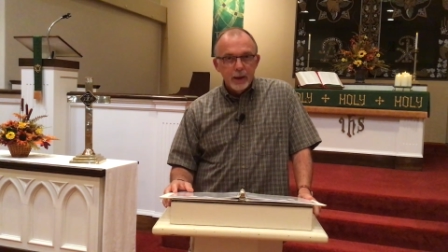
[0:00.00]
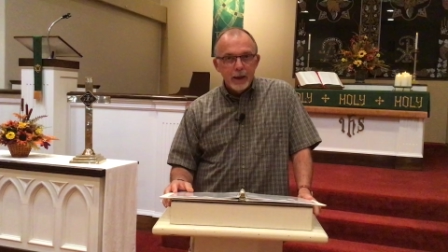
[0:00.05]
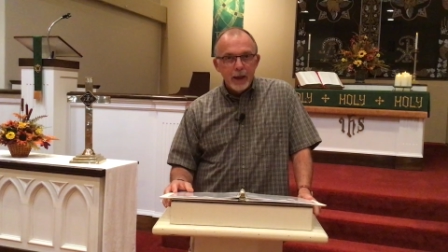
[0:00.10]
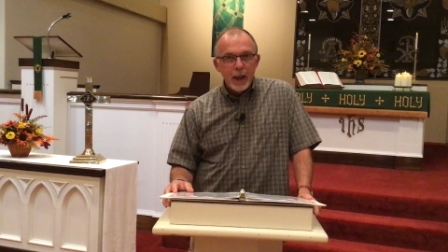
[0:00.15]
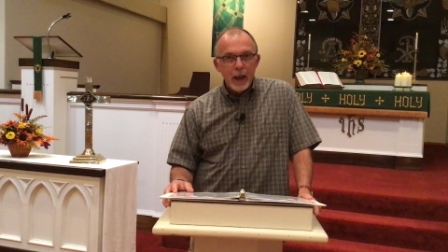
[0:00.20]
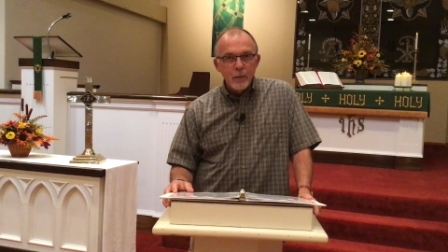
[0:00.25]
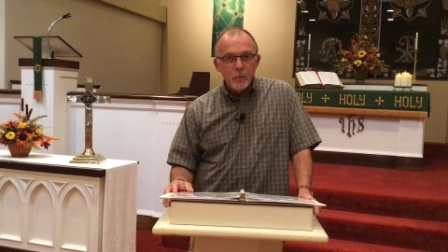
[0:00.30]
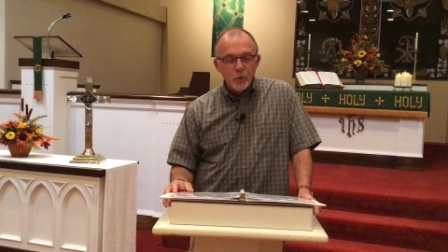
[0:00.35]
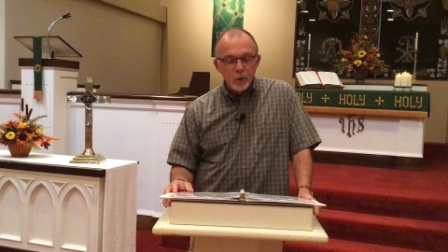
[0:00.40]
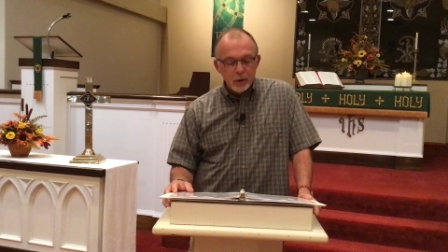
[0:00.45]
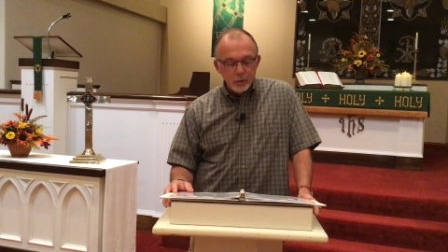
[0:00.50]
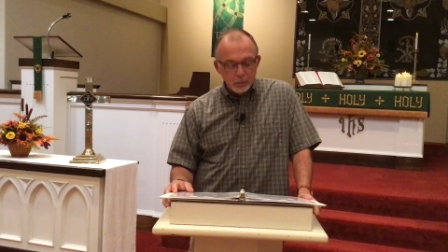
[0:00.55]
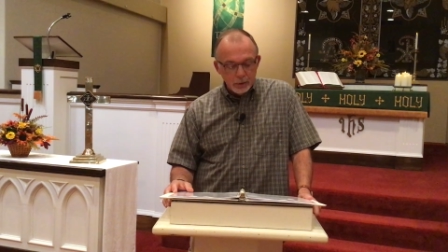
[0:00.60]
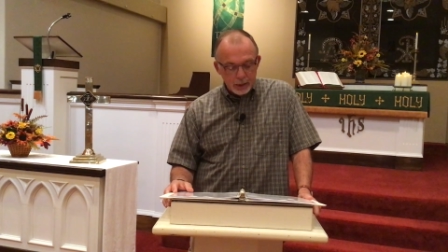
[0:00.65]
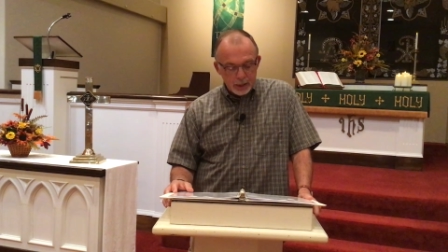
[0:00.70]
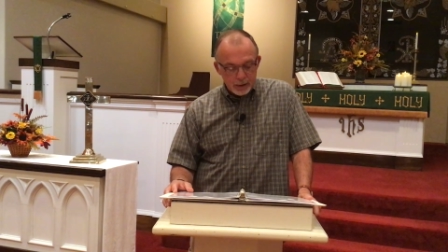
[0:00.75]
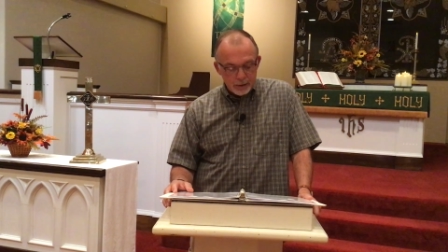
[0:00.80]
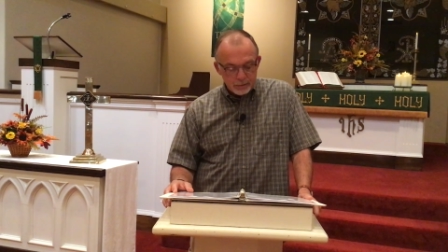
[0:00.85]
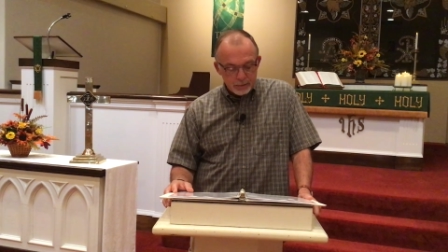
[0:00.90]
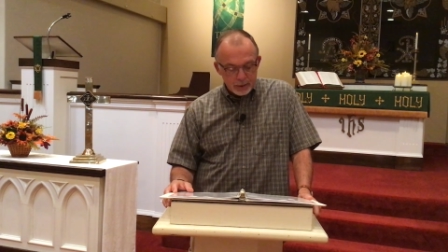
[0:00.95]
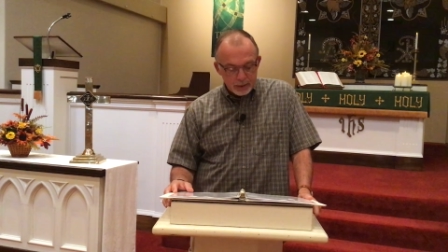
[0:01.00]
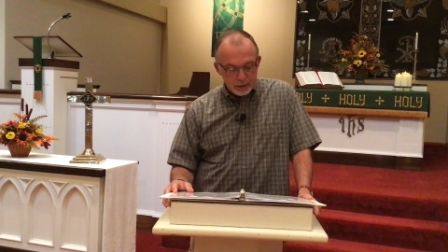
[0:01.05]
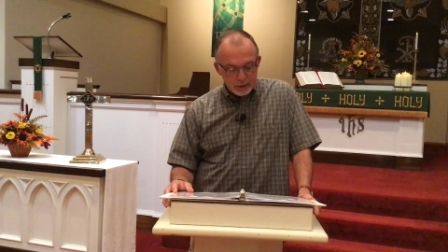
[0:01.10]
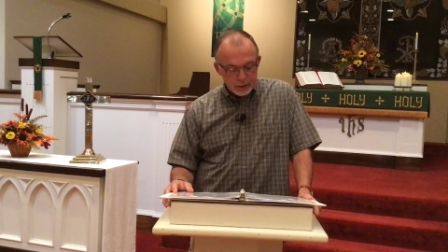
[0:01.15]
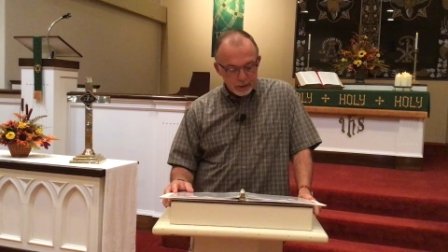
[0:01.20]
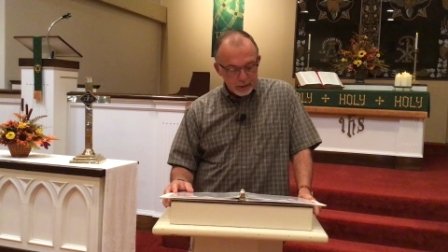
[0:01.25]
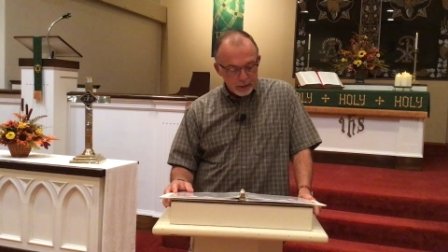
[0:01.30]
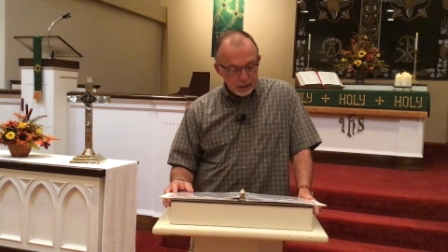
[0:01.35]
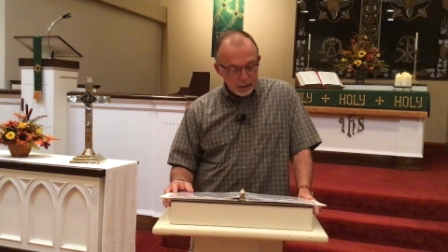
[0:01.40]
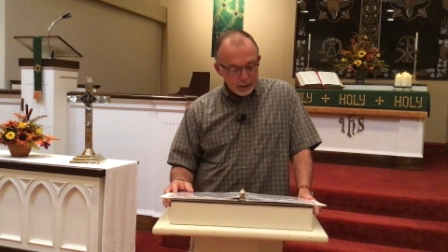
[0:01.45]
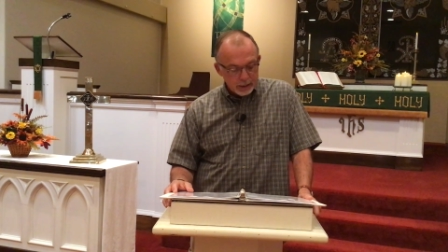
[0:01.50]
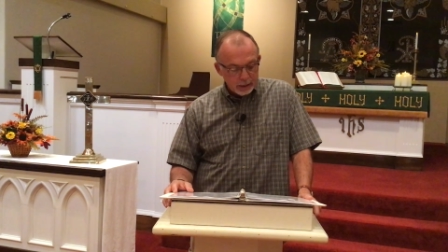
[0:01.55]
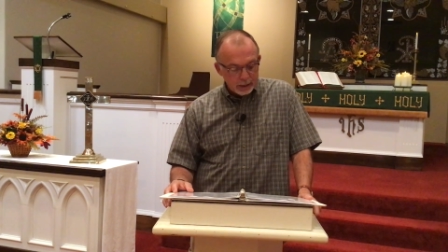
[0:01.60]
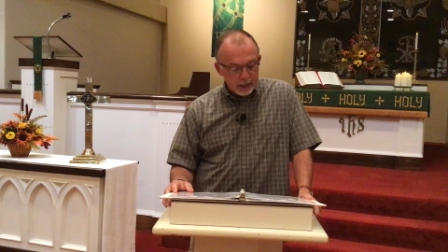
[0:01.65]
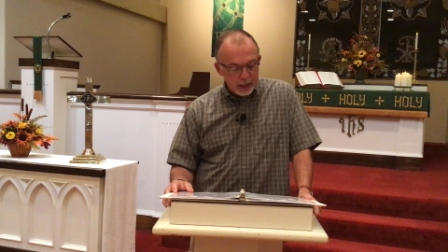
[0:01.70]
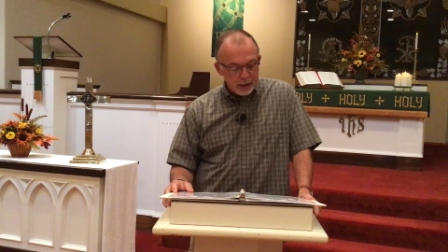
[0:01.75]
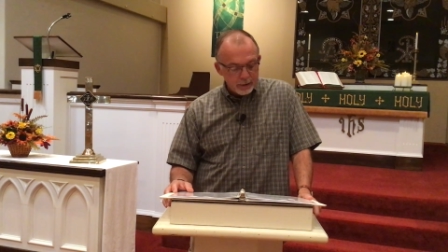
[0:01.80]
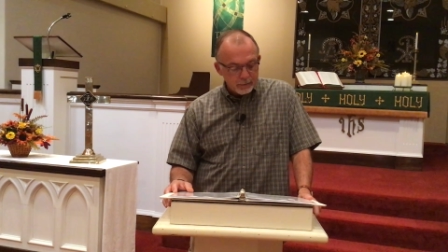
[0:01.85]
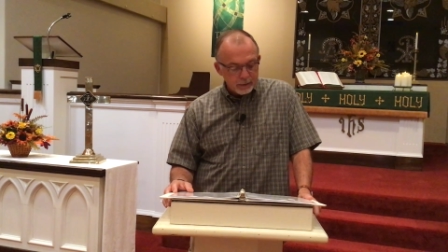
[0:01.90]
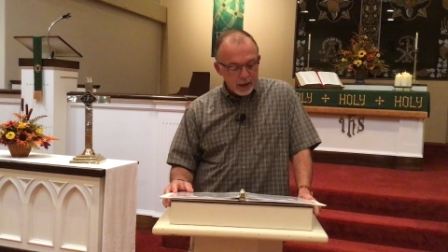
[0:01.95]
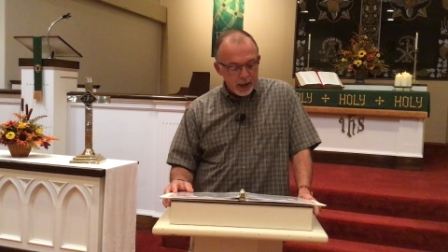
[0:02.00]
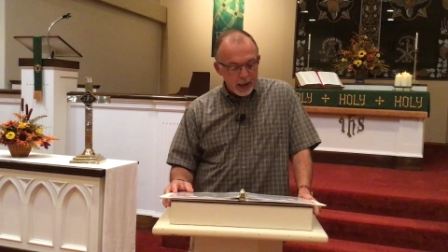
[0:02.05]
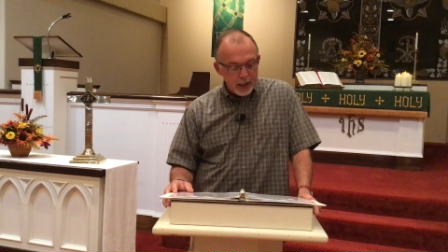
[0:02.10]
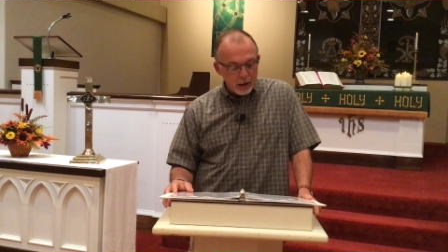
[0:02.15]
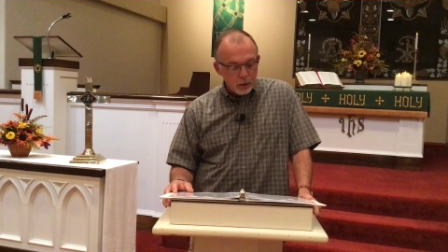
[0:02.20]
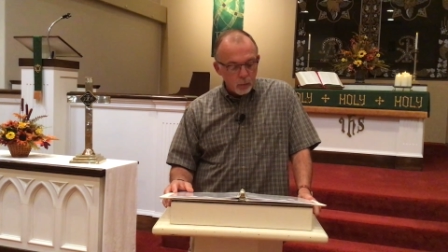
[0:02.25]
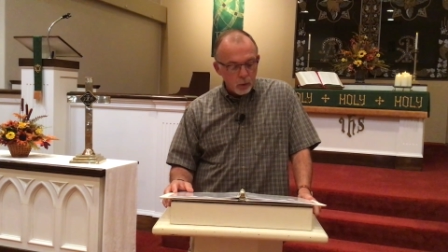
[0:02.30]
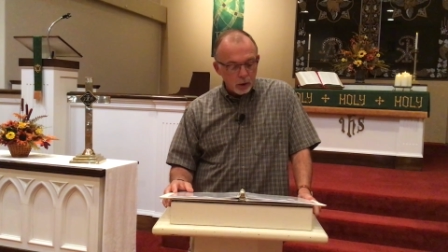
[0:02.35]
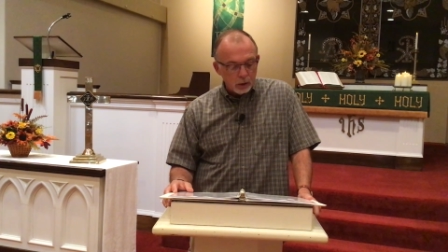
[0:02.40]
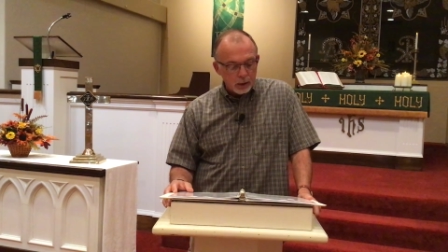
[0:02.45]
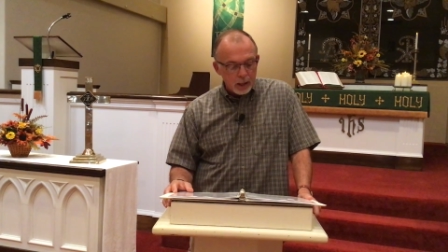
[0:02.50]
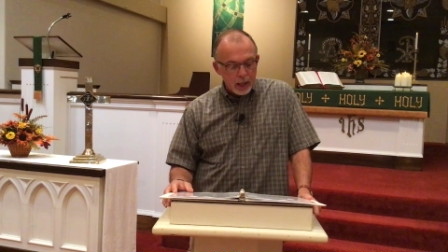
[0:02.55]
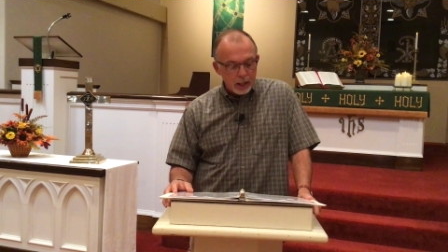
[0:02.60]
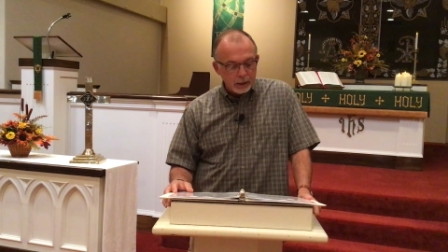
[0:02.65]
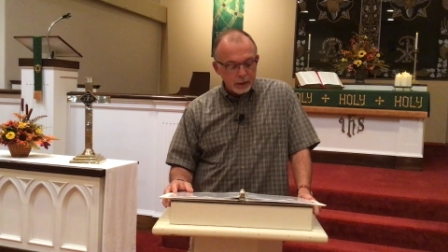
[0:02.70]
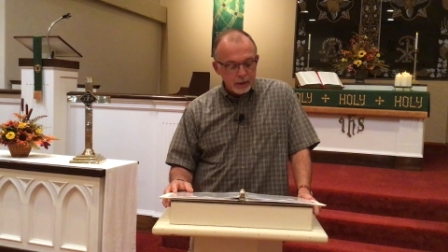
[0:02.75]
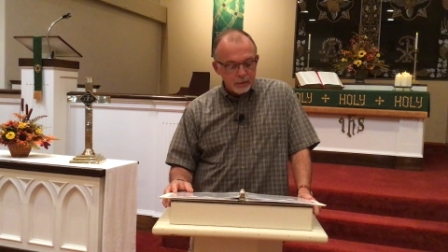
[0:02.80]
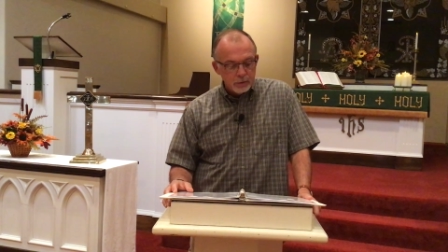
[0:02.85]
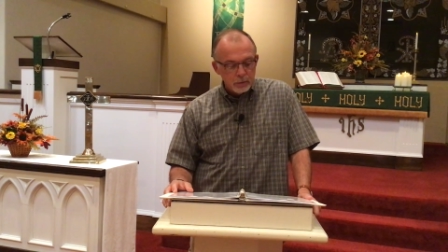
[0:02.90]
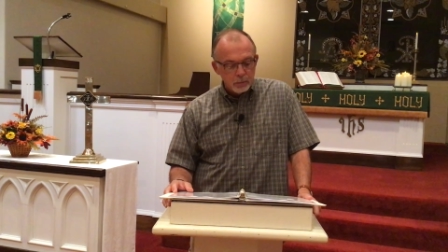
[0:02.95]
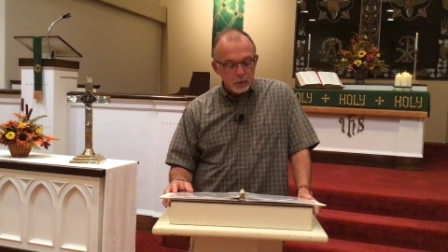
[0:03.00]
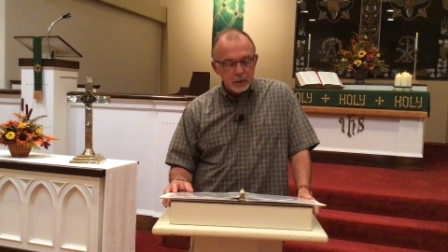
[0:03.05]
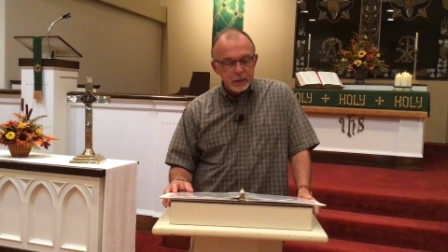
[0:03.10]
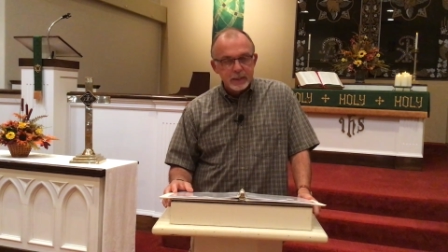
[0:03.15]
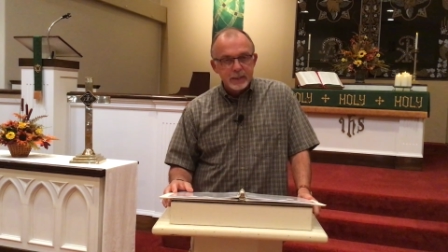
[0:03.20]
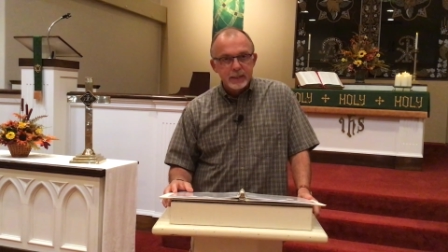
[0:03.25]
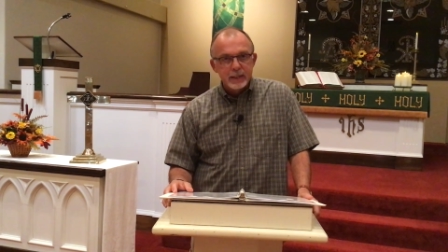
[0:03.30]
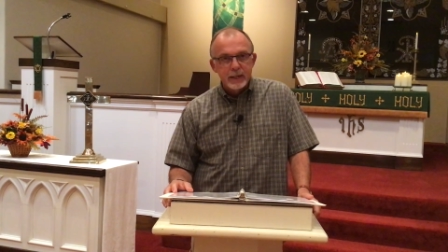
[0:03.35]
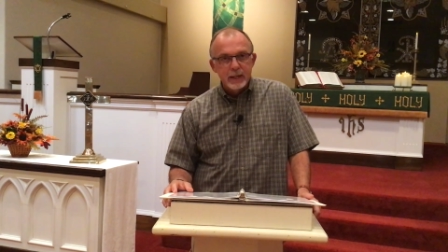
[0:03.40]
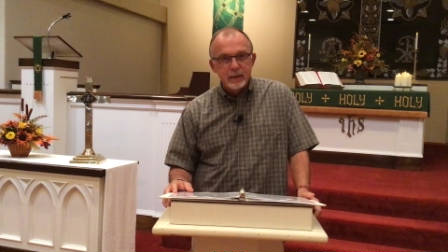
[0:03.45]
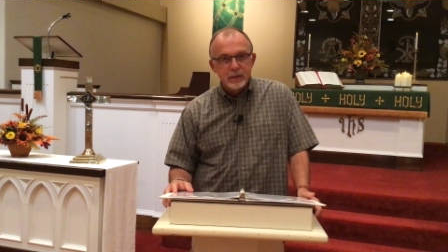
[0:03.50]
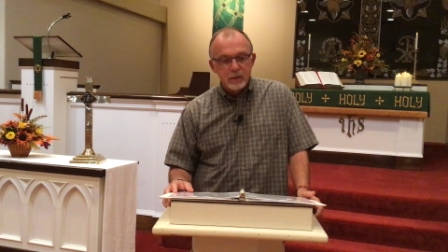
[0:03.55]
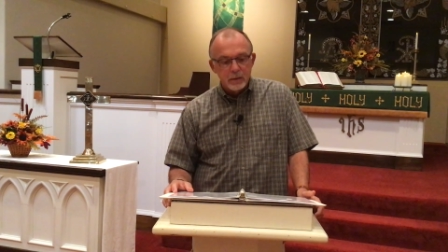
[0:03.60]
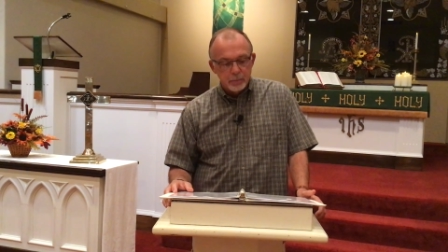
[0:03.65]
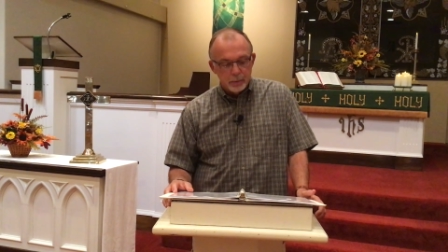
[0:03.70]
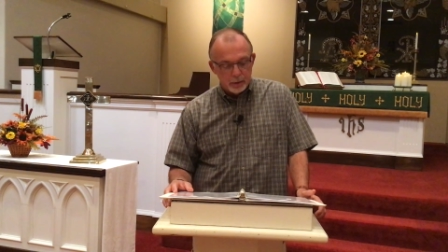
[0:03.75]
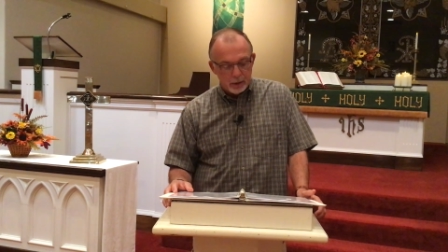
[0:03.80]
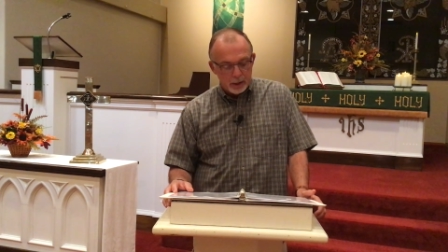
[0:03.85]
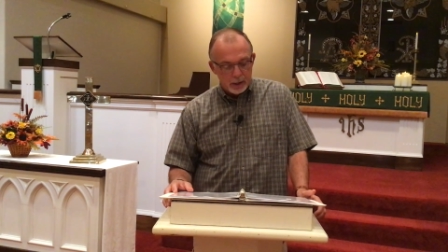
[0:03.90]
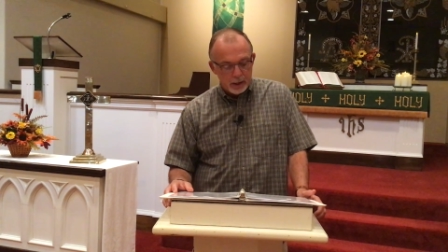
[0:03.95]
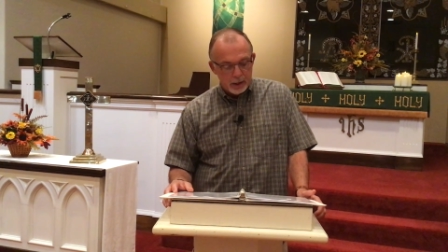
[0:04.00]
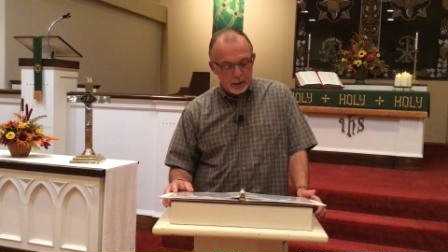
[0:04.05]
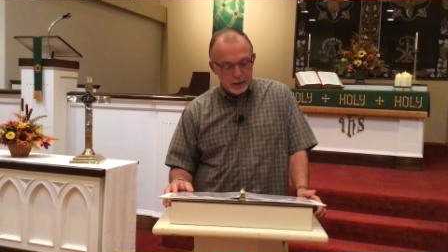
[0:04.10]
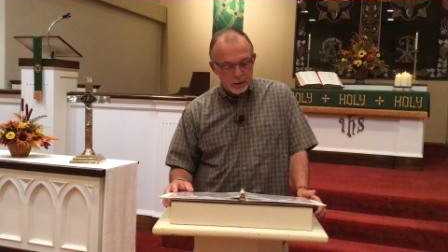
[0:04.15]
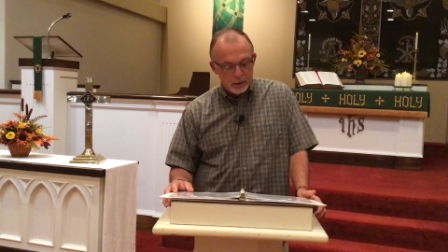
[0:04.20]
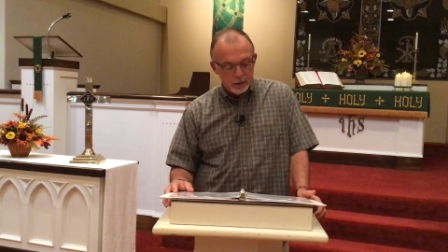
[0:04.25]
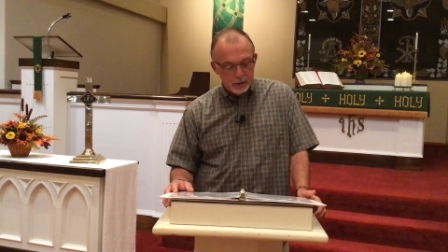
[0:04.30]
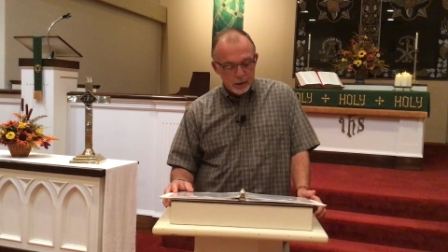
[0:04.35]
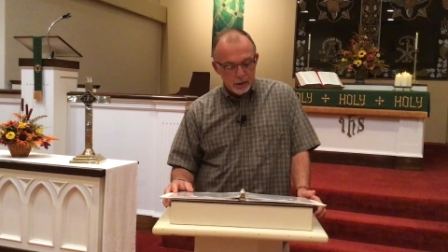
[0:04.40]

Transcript: Abram lived in the land of Canaan, while Lot lived among the cities of the plain,